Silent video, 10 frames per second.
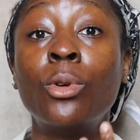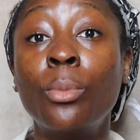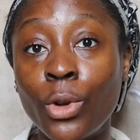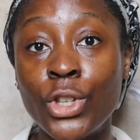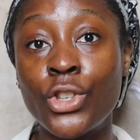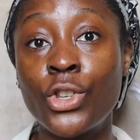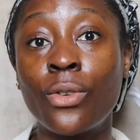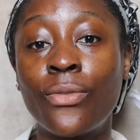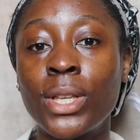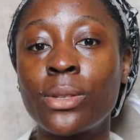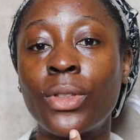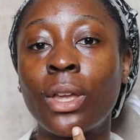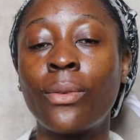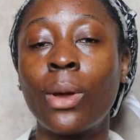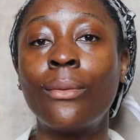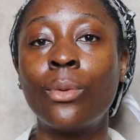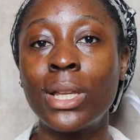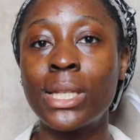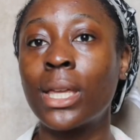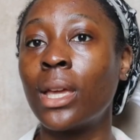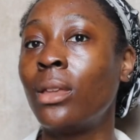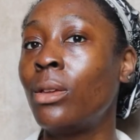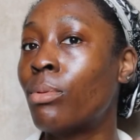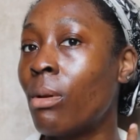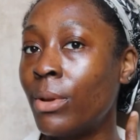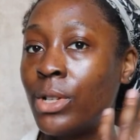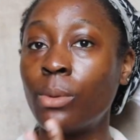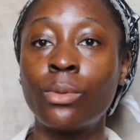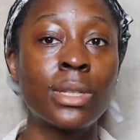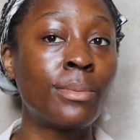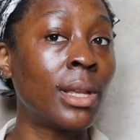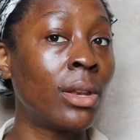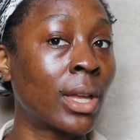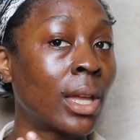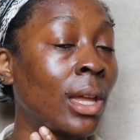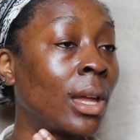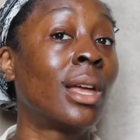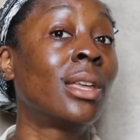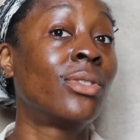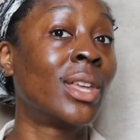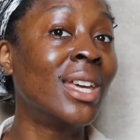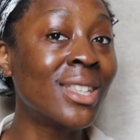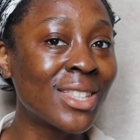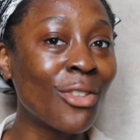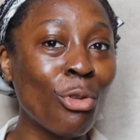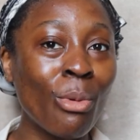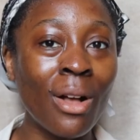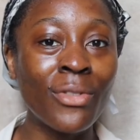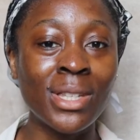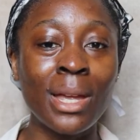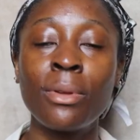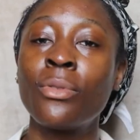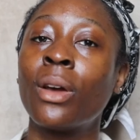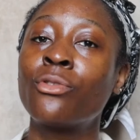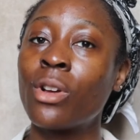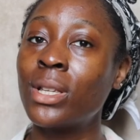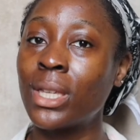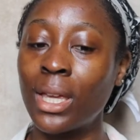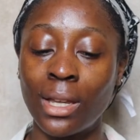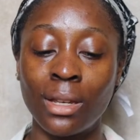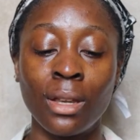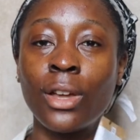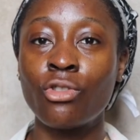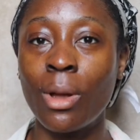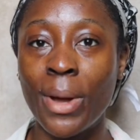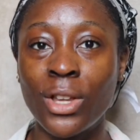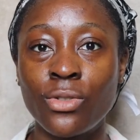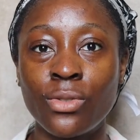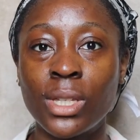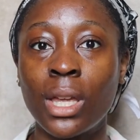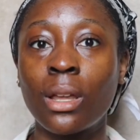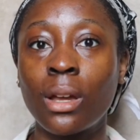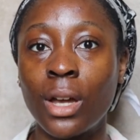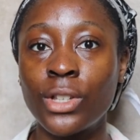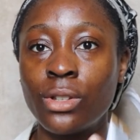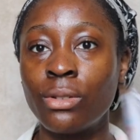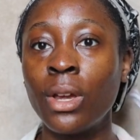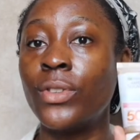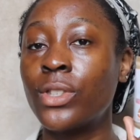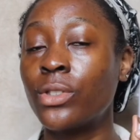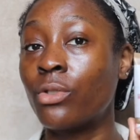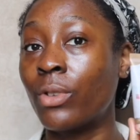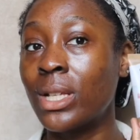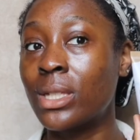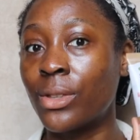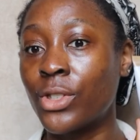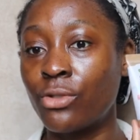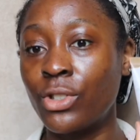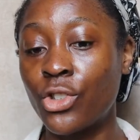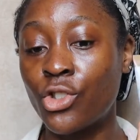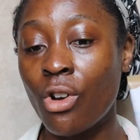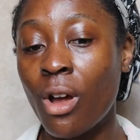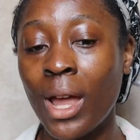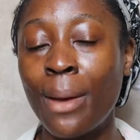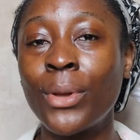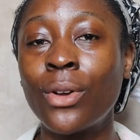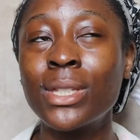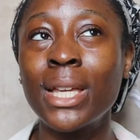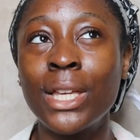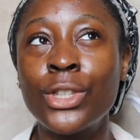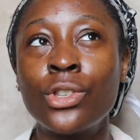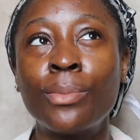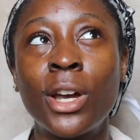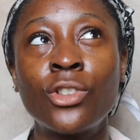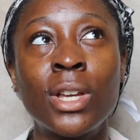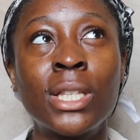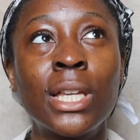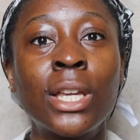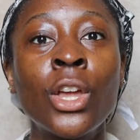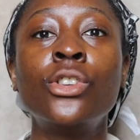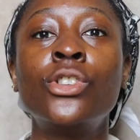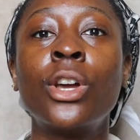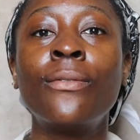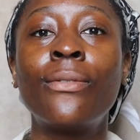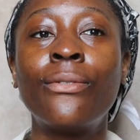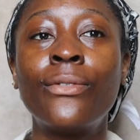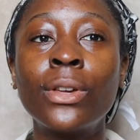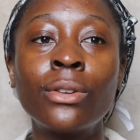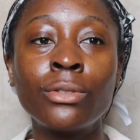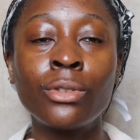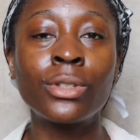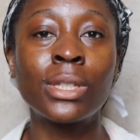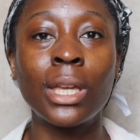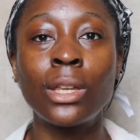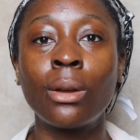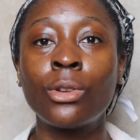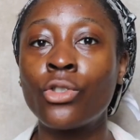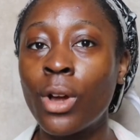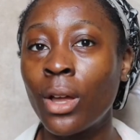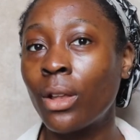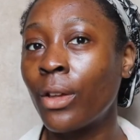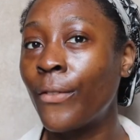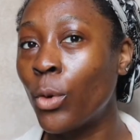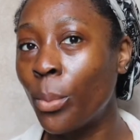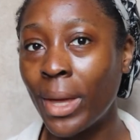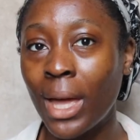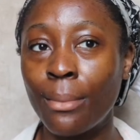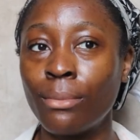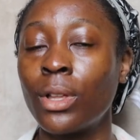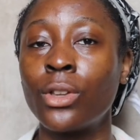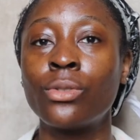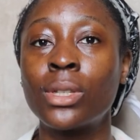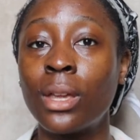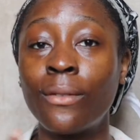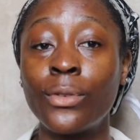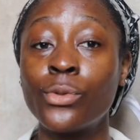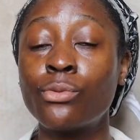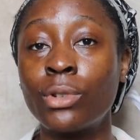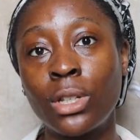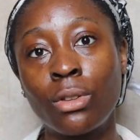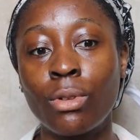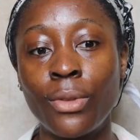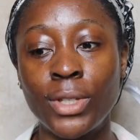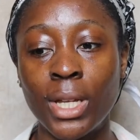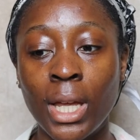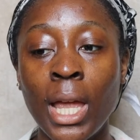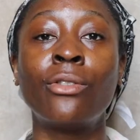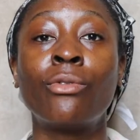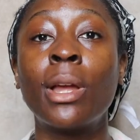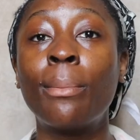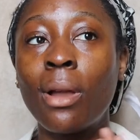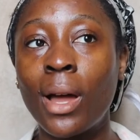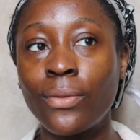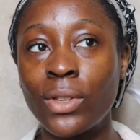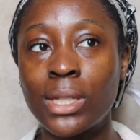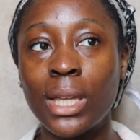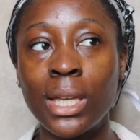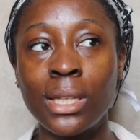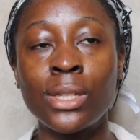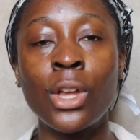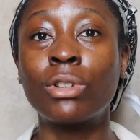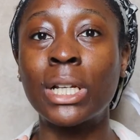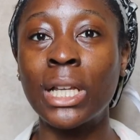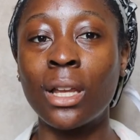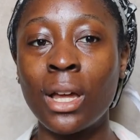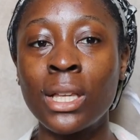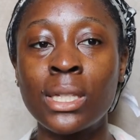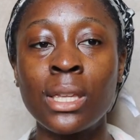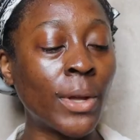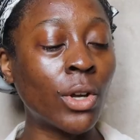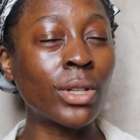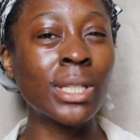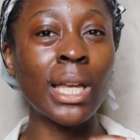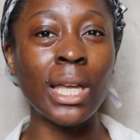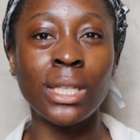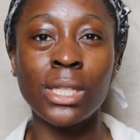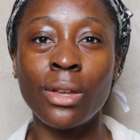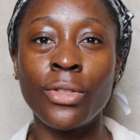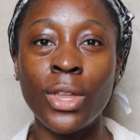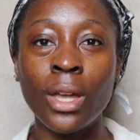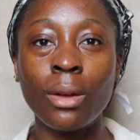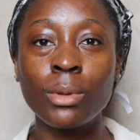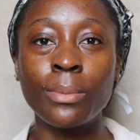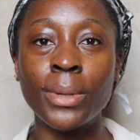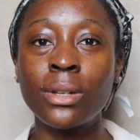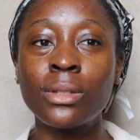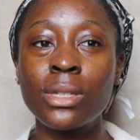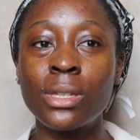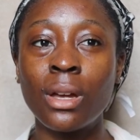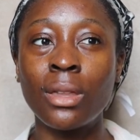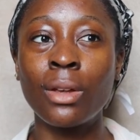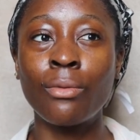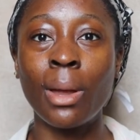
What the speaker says: more moisture to your face. So I think if you have oily skin, you probably don't want to be looking like this throughout the day. But if you have dry skin, you get dry patches on your skin like I do, then this is a great sunscreen to try. And because it is super hydrating, you don't feel your skin going dry at like 4 p.m. Like your skin feels really good throughout the day. And reapplying this is really nice. Because it is so thick, I was a bit concerned that